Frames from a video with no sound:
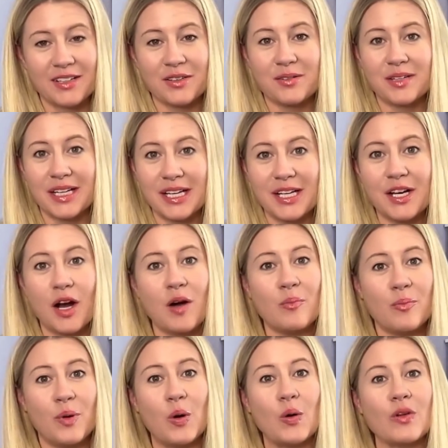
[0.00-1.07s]
You need
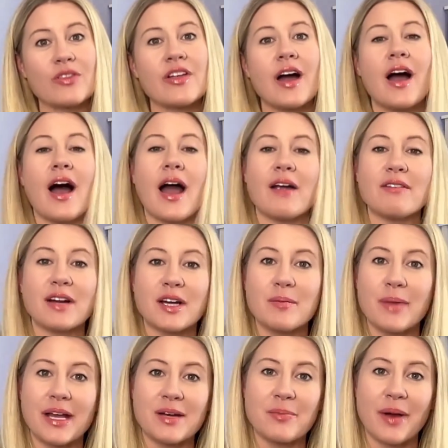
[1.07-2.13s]
both. I
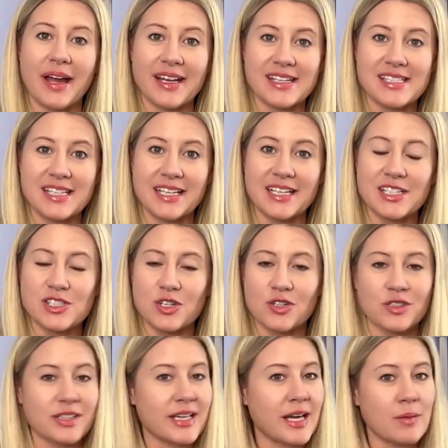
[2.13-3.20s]
recommend buying tickets
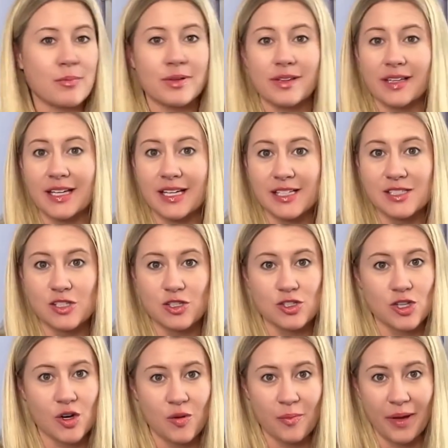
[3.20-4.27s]
early and please
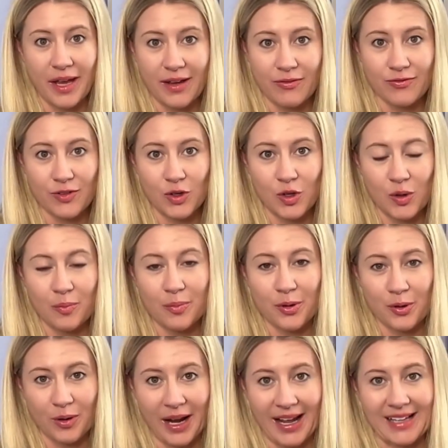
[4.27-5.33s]
don't pay full
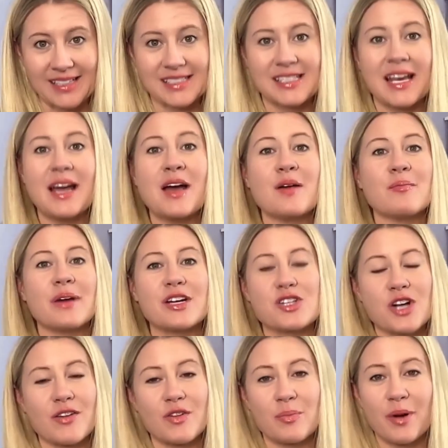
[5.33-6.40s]
price. My
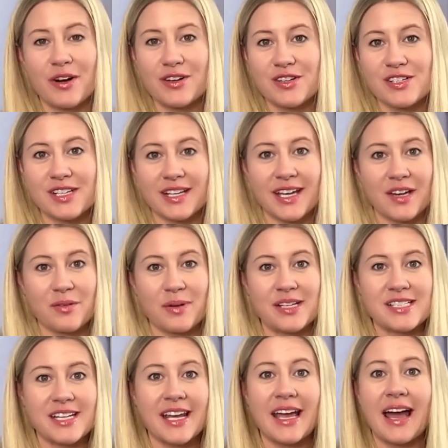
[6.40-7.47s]
travel partners at Getaway
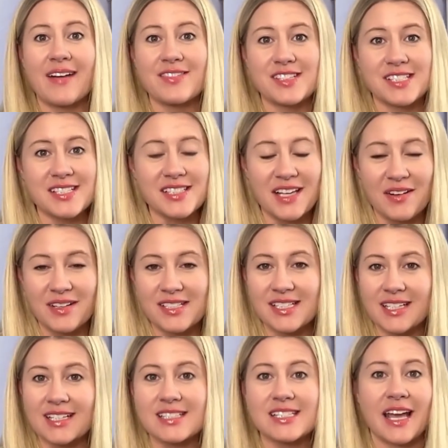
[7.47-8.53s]
Today have discounted
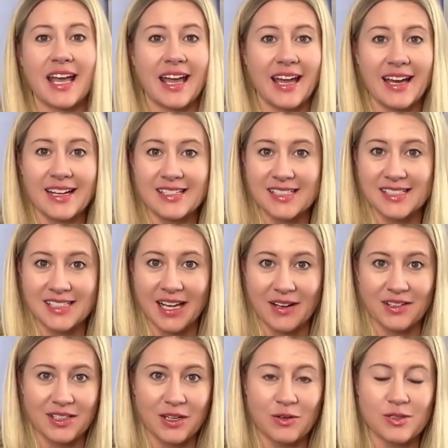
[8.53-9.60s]
tickets and
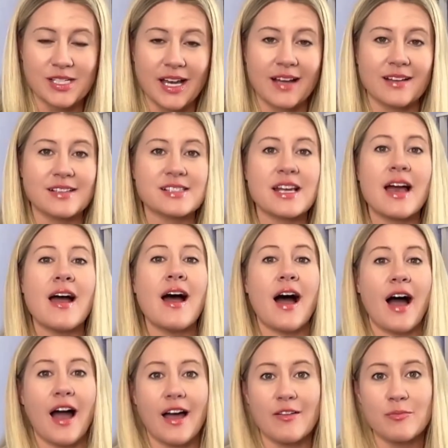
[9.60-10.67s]
discounted hotels.
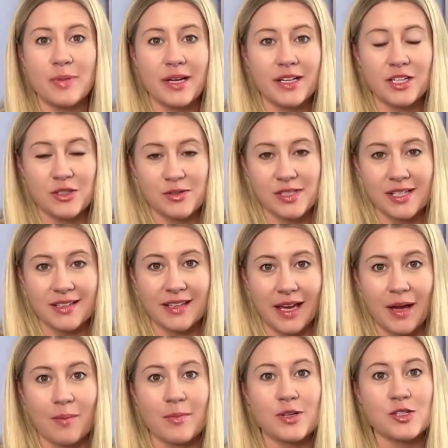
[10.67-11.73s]
I've been using
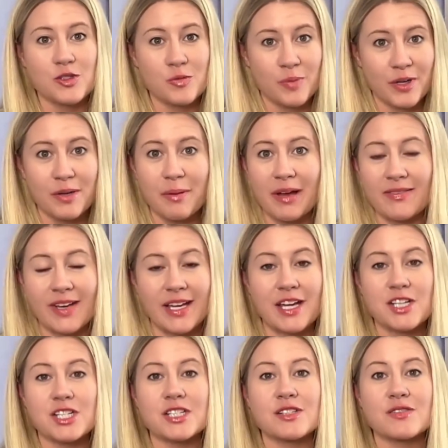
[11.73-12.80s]
them to book my
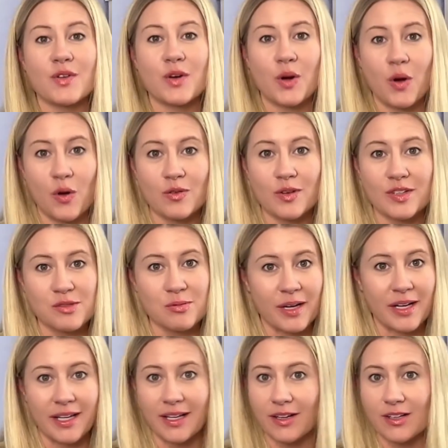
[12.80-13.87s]
vacations for over
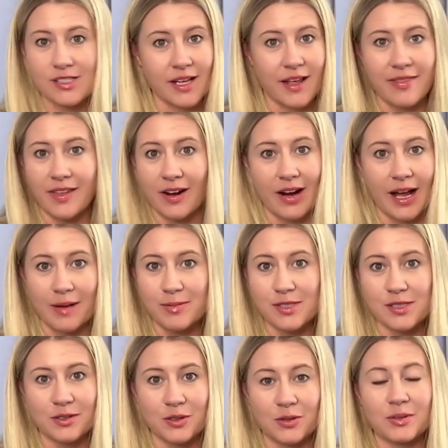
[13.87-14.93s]
20 years and they're
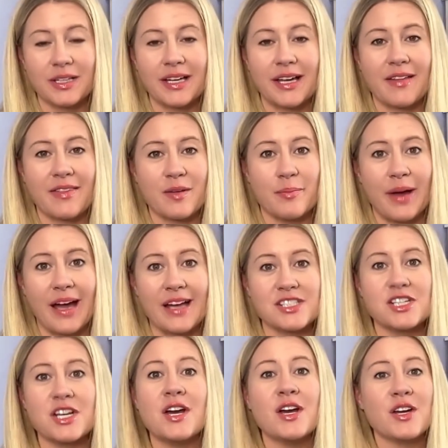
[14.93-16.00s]
absolutely the
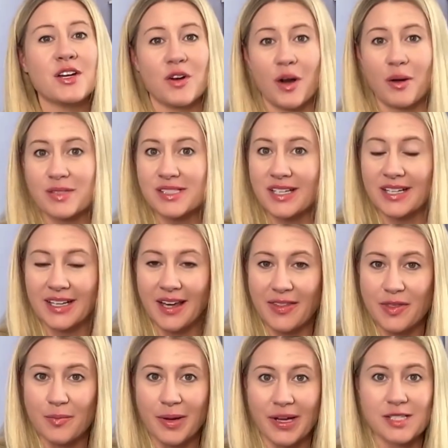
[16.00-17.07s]
best. You're always going to get
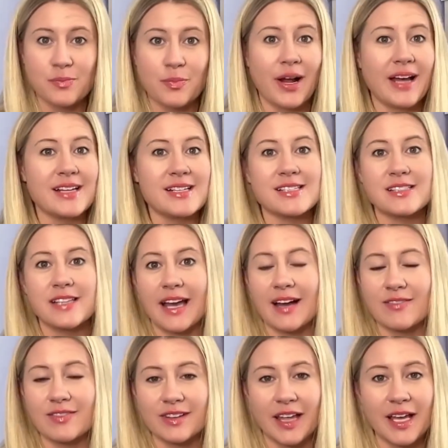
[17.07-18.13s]
the best price. They
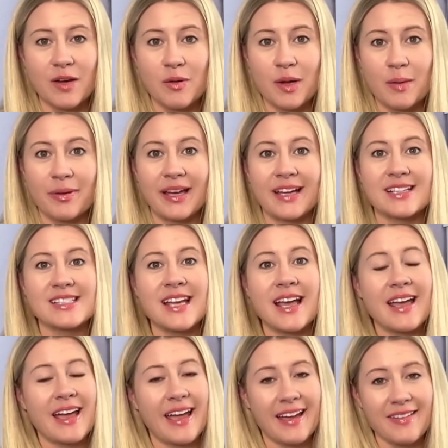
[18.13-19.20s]
have layaway plans
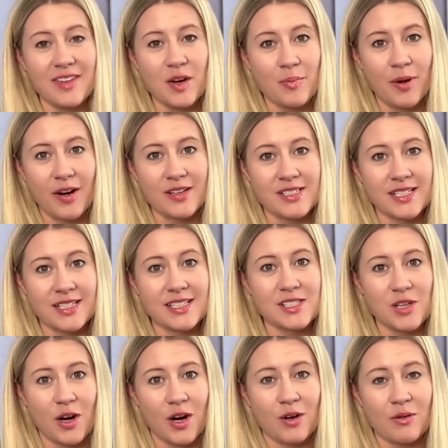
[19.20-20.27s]
and their park tickets
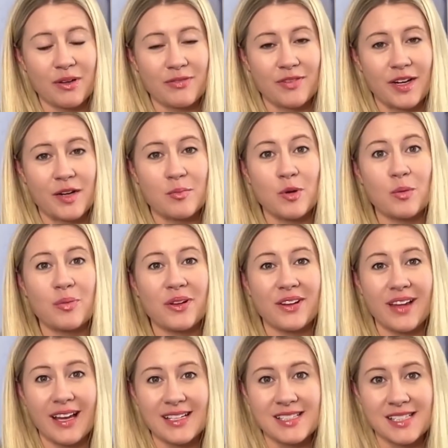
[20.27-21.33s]
are refundable.
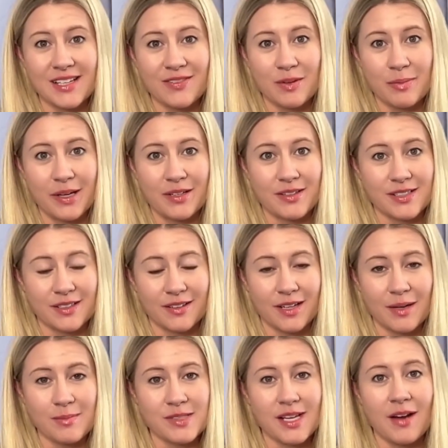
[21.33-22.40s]
Plus, if a better deal
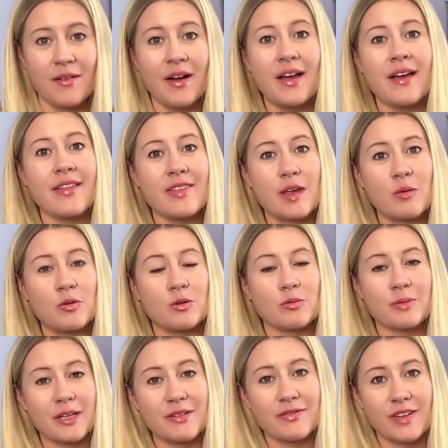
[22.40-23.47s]
comes out, they will
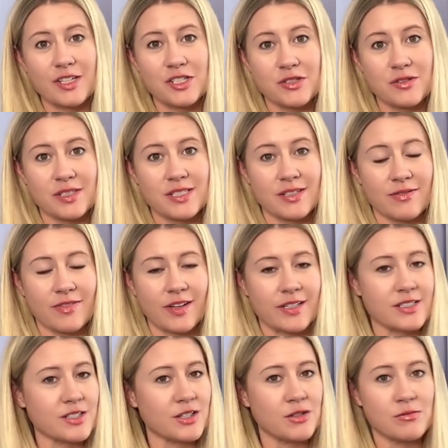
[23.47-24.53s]
refund you the
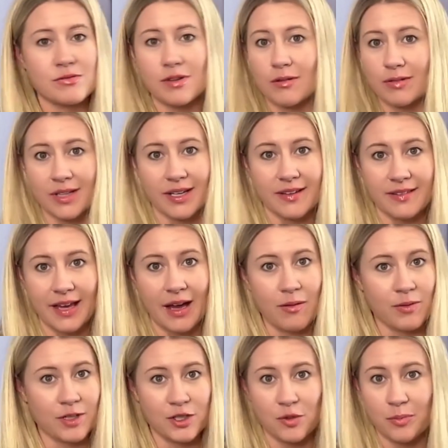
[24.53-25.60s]
difference. You don't get that
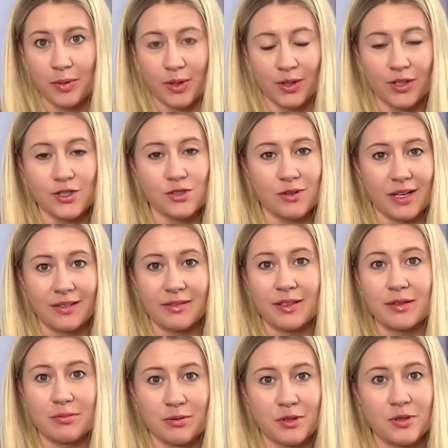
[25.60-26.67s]
when you book directly
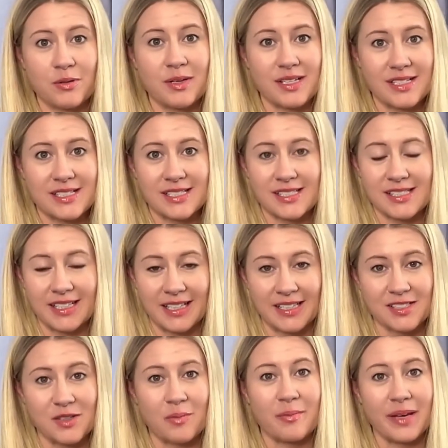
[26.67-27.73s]
through Disney.
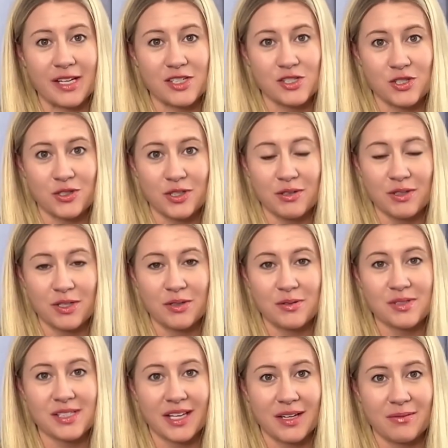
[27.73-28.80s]
So make sure you
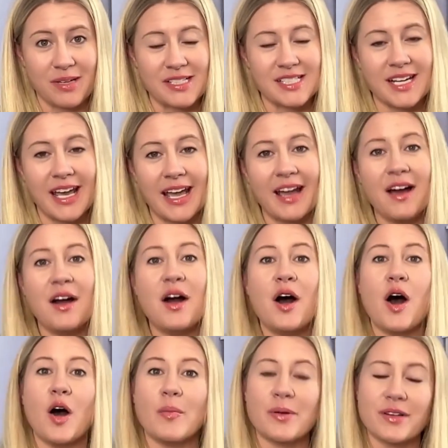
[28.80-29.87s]
use Getaway Today.
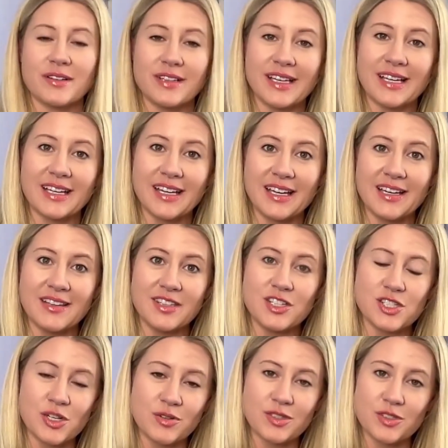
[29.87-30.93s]
I'll put a link in the
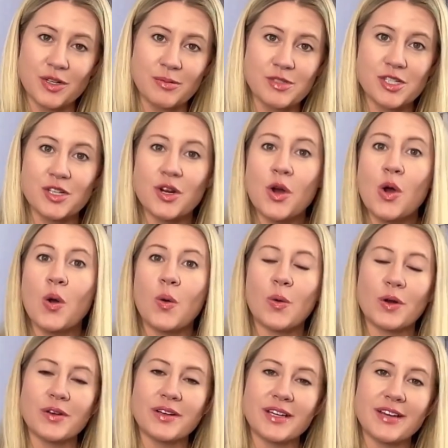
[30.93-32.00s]
show description,
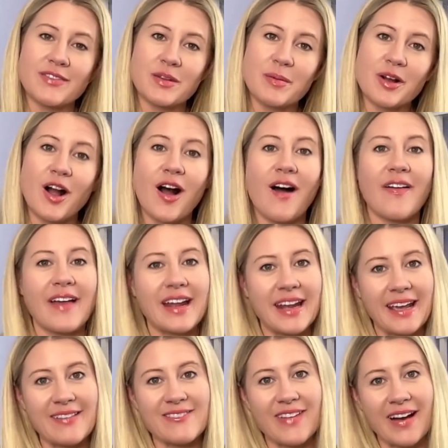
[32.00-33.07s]
or you can give them a call at
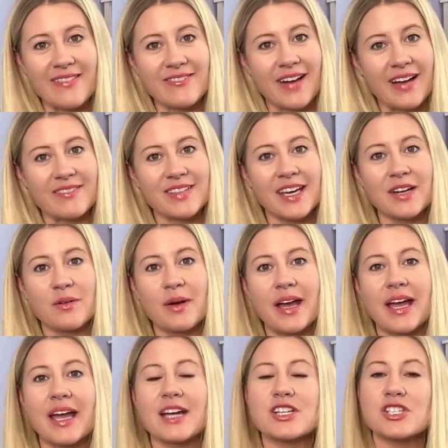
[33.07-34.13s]

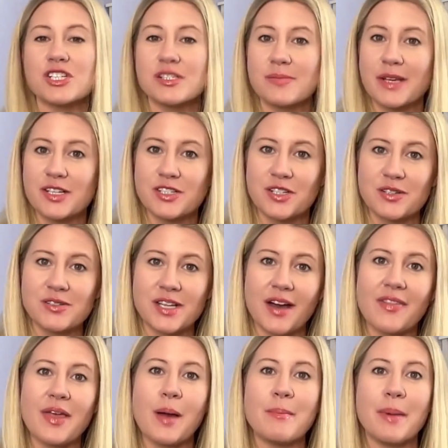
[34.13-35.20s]
855-GETAWAY. Just make sure you tell
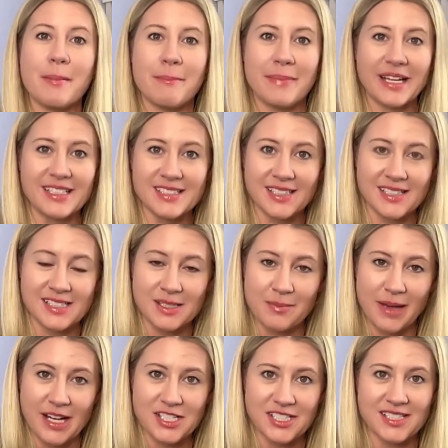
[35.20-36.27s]
them Mix and Some
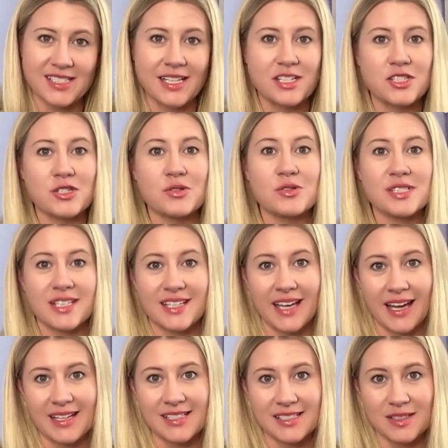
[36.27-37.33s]
Magic sent you to
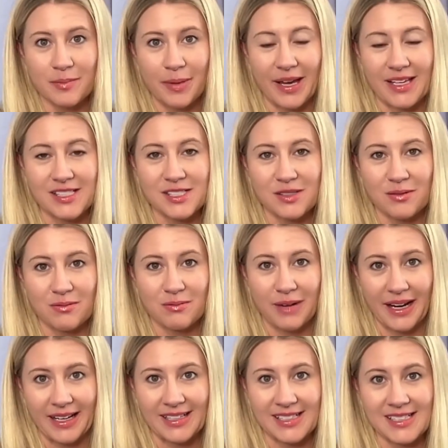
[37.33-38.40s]
get the best
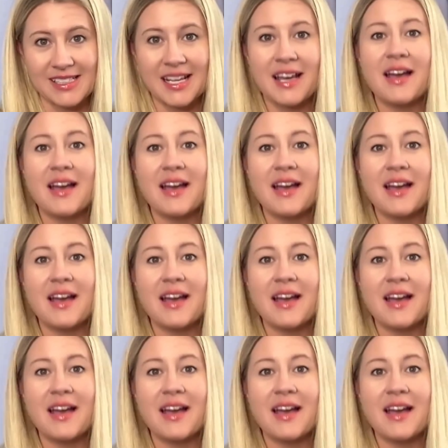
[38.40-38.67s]
rates.